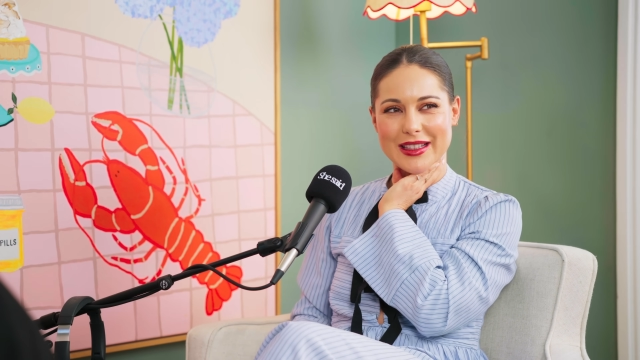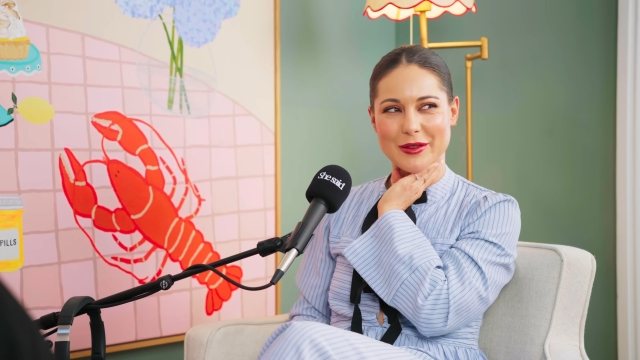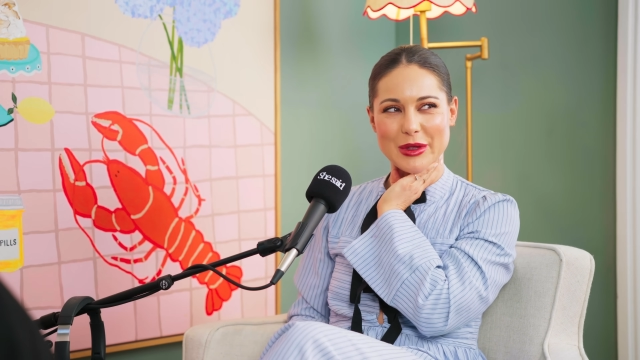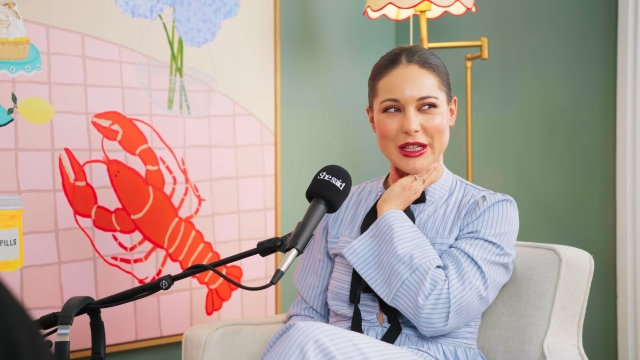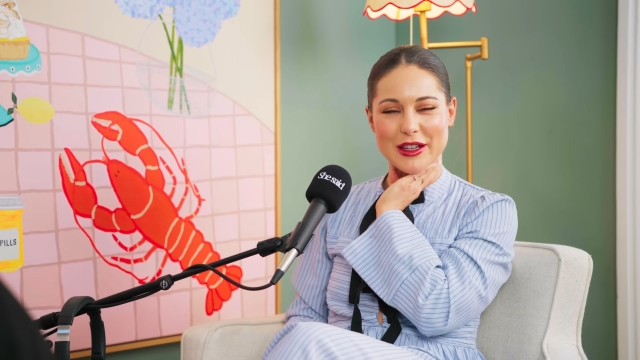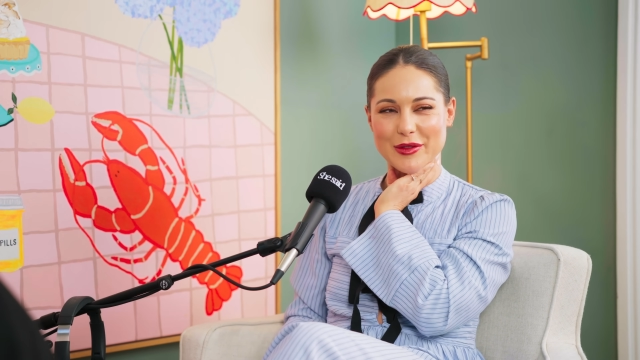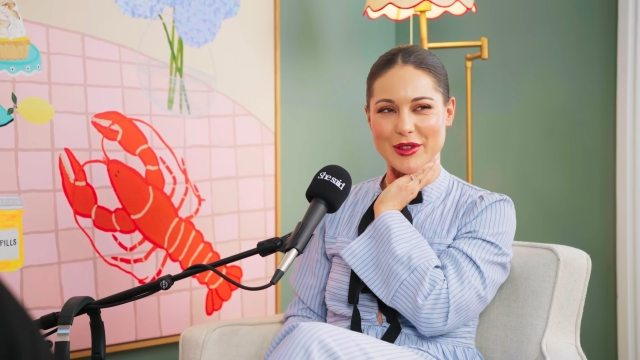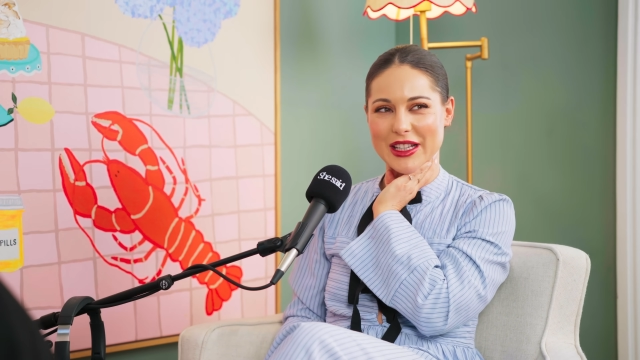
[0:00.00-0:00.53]

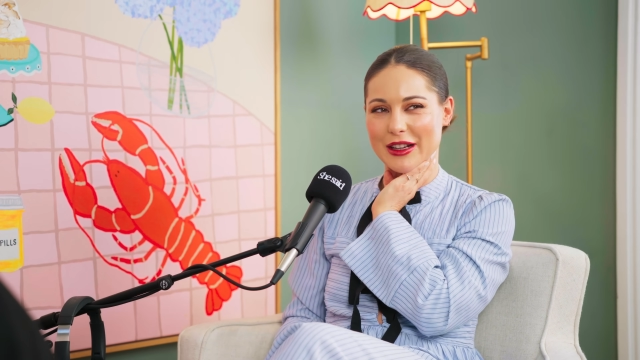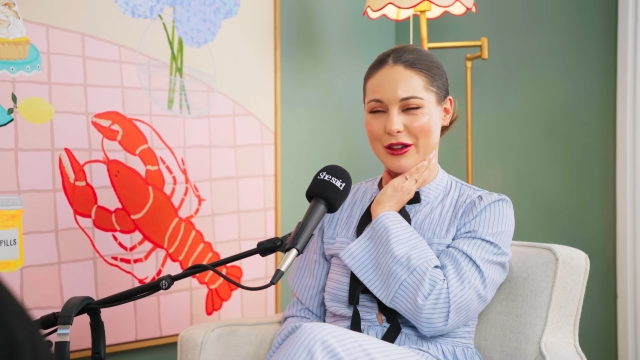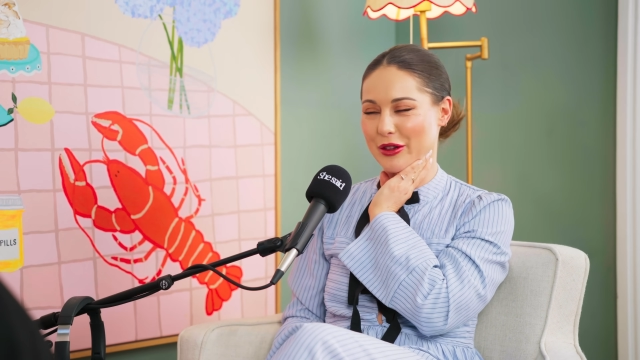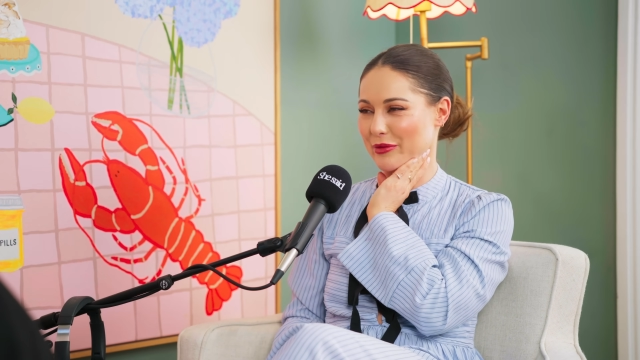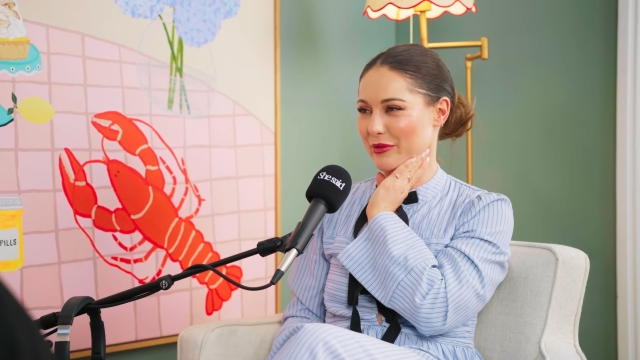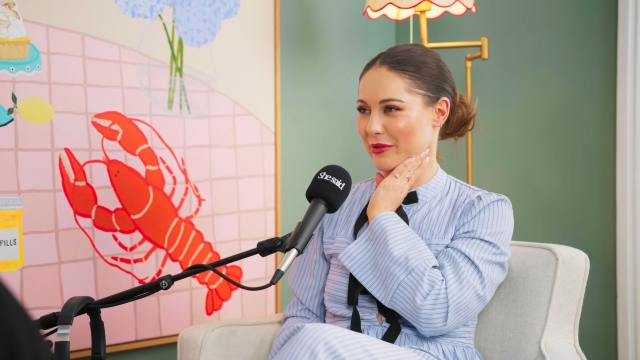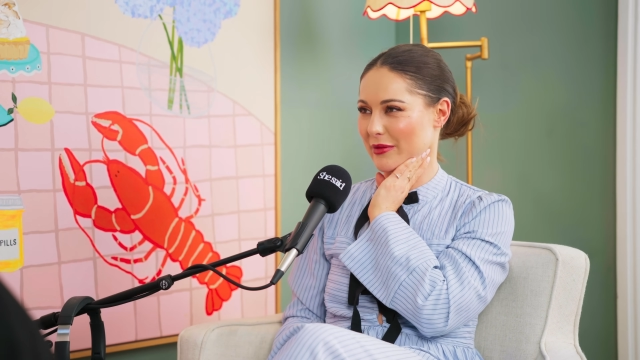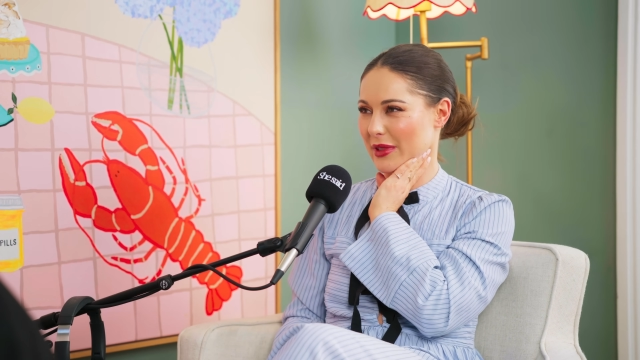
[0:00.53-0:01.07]
We'd love to hear
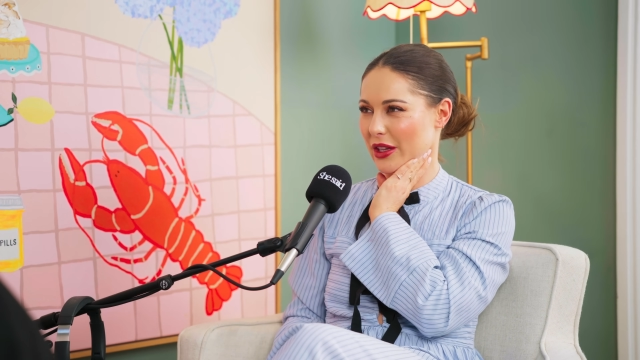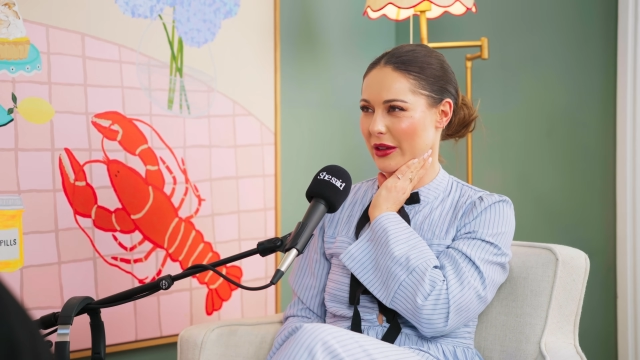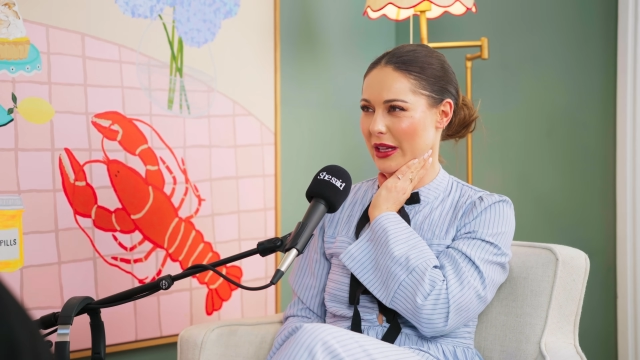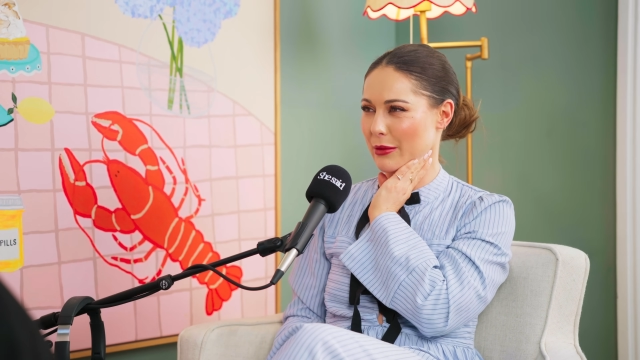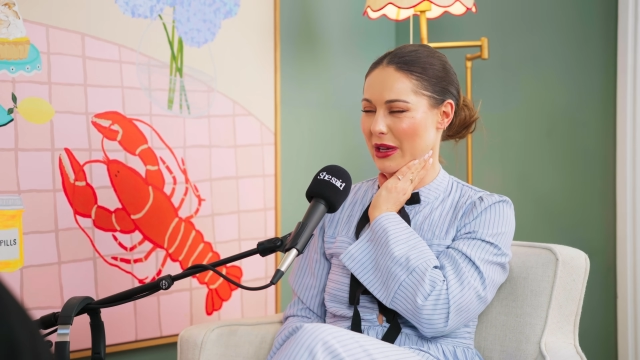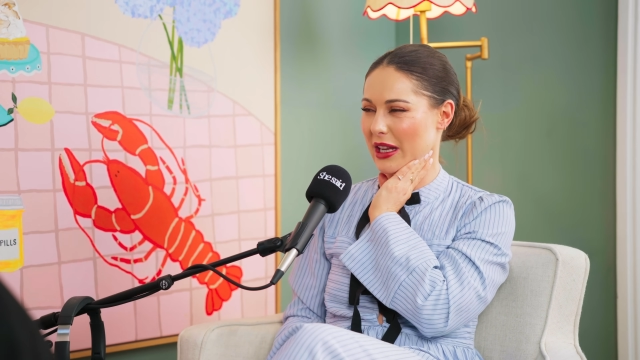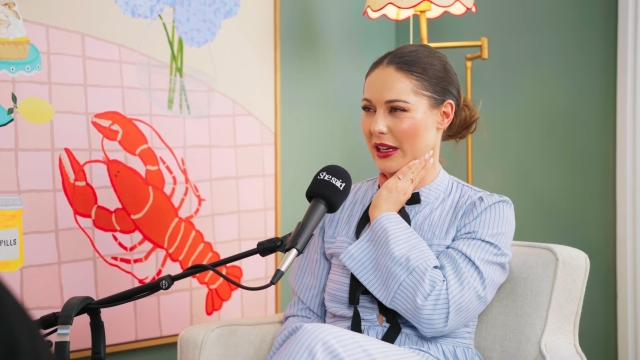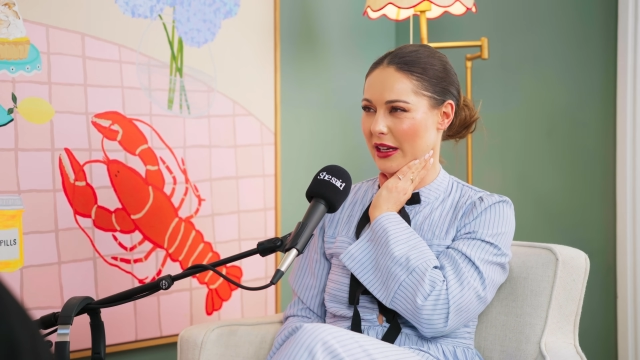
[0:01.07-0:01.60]
them. So
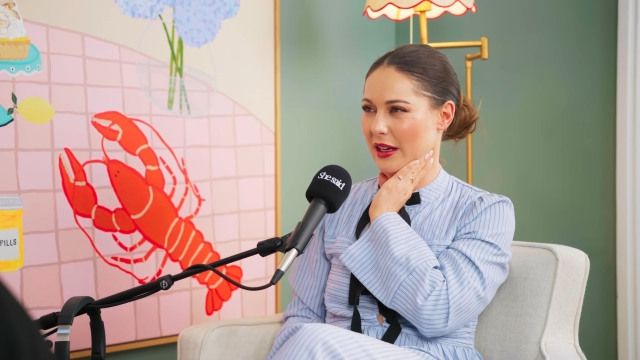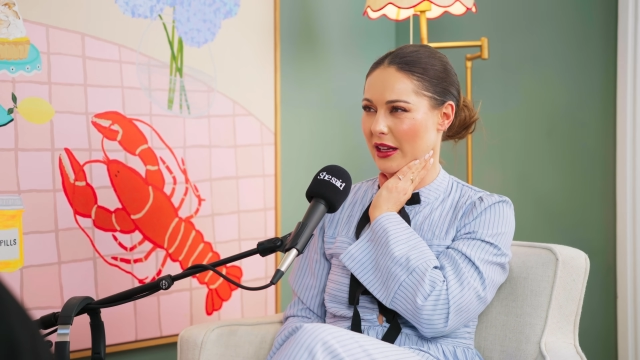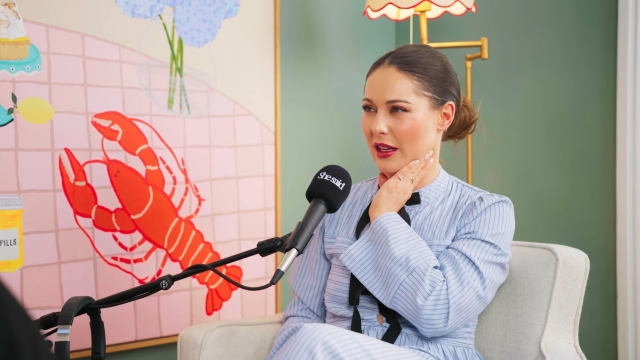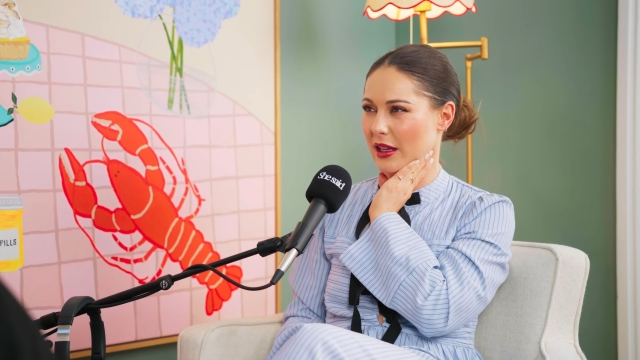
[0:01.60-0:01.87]
email in.